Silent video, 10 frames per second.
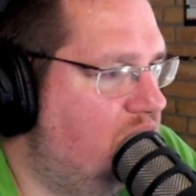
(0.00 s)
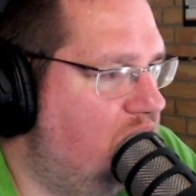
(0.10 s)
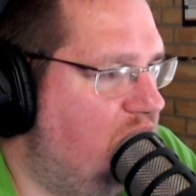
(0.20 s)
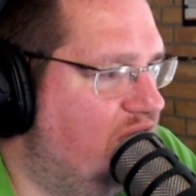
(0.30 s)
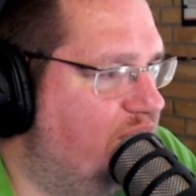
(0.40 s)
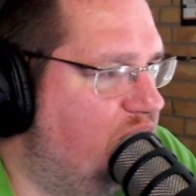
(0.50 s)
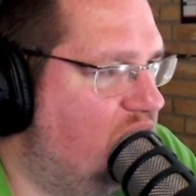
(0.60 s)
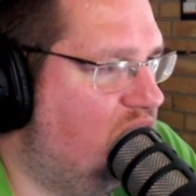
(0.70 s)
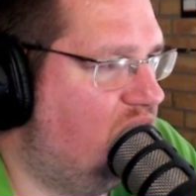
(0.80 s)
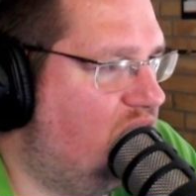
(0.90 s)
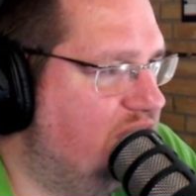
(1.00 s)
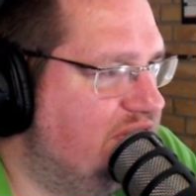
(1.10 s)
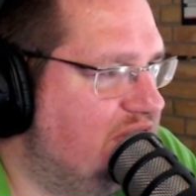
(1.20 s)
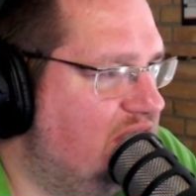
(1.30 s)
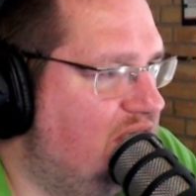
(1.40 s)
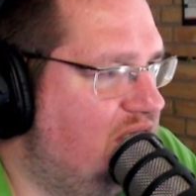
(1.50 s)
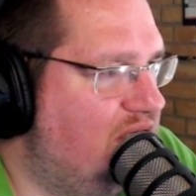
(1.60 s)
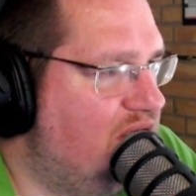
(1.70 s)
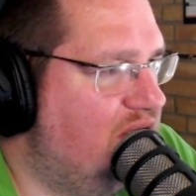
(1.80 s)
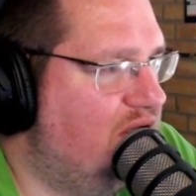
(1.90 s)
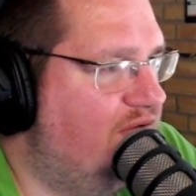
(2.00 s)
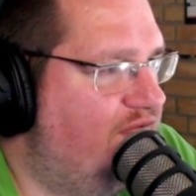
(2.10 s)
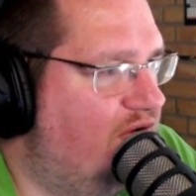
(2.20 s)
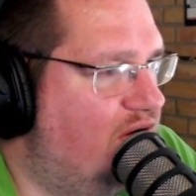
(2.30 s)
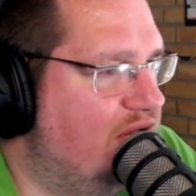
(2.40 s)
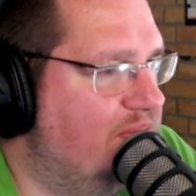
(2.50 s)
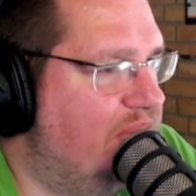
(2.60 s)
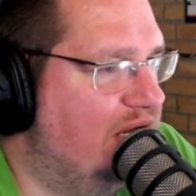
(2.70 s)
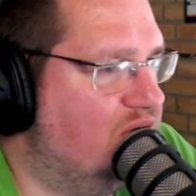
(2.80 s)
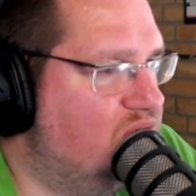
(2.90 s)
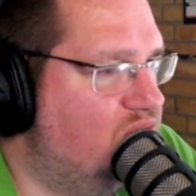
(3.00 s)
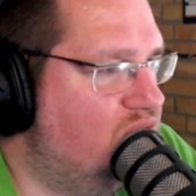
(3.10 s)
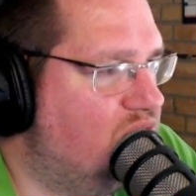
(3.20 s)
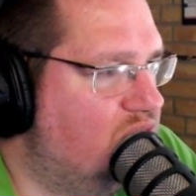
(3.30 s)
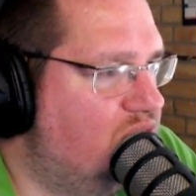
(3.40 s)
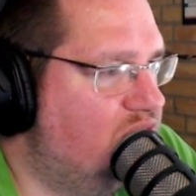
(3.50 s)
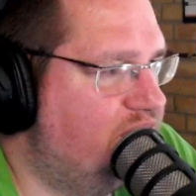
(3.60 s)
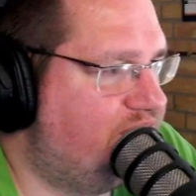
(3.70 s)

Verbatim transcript: We have ports, forking by Google,